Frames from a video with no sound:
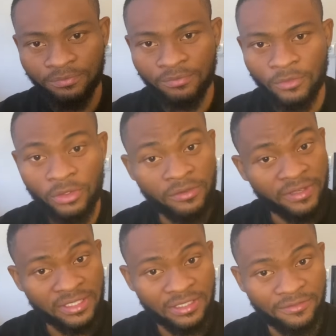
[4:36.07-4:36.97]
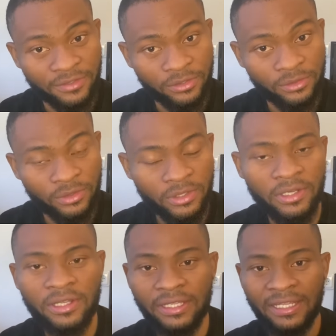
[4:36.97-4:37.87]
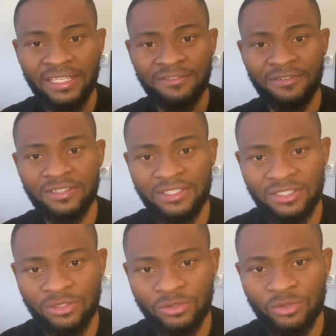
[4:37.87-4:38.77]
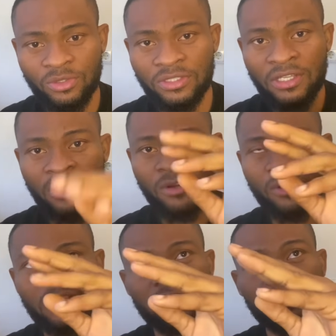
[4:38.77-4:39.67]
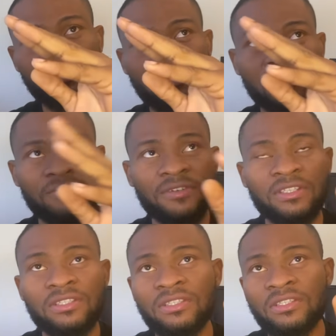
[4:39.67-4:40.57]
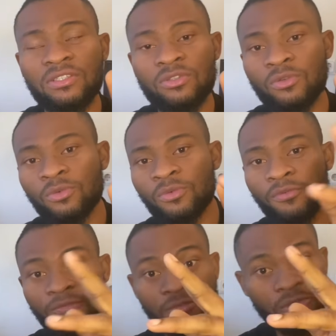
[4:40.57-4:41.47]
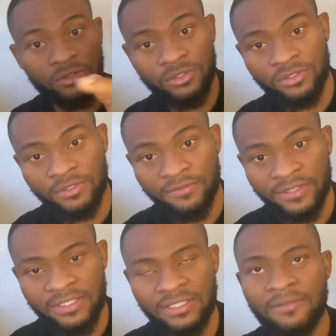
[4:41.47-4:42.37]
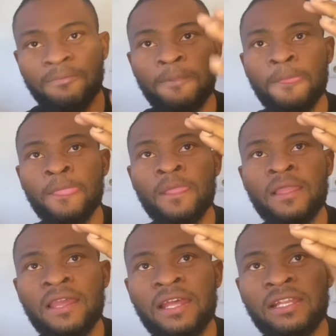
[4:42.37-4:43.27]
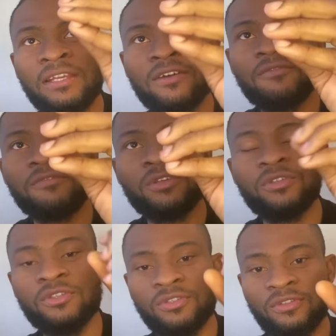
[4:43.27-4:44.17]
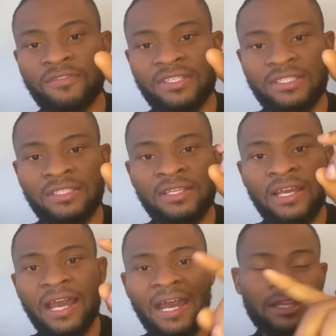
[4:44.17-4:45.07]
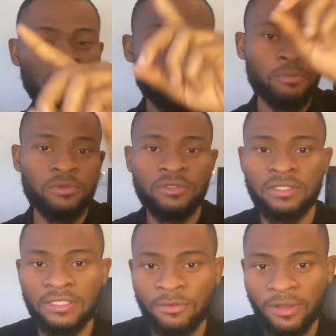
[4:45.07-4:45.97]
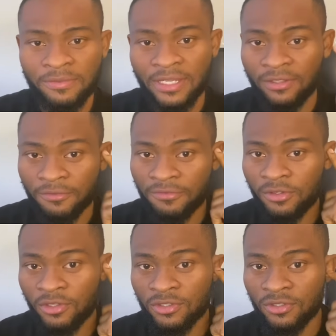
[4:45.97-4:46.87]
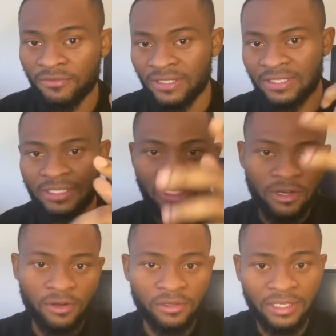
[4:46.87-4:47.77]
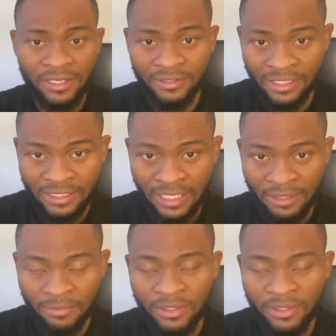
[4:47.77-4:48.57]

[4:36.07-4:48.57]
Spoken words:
universities for you. Then the first thing you do is, okay, you saw the first school, Vilnius University. Click on Vilnius University and open the website of Vilnius University on another tab.